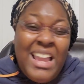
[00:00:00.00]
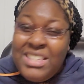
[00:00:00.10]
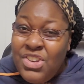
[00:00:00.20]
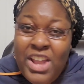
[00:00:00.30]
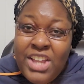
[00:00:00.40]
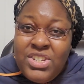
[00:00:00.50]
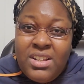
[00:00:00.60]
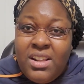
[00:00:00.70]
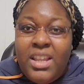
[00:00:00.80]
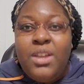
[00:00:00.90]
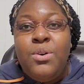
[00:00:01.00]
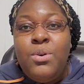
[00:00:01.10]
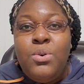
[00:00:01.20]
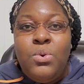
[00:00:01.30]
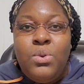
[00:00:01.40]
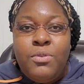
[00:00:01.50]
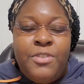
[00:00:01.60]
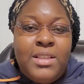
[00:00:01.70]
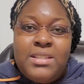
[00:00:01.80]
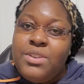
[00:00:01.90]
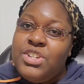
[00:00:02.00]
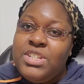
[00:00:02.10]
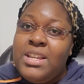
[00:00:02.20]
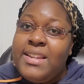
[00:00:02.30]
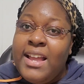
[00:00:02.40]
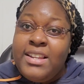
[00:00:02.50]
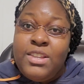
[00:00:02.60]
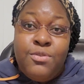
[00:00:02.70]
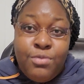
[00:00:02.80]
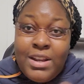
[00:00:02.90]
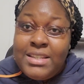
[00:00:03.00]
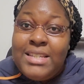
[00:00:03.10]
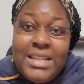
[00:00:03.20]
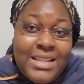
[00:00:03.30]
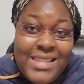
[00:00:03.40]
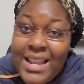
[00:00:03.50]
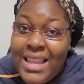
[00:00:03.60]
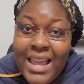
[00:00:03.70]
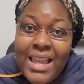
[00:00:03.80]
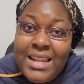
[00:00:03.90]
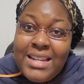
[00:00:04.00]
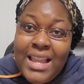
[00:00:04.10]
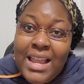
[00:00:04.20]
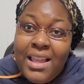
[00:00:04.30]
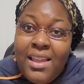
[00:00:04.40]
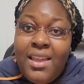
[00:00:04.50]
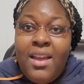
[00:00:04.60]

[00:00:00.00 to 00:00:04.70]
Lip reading: internationally who fills out the sheet that you've written either 10K in a day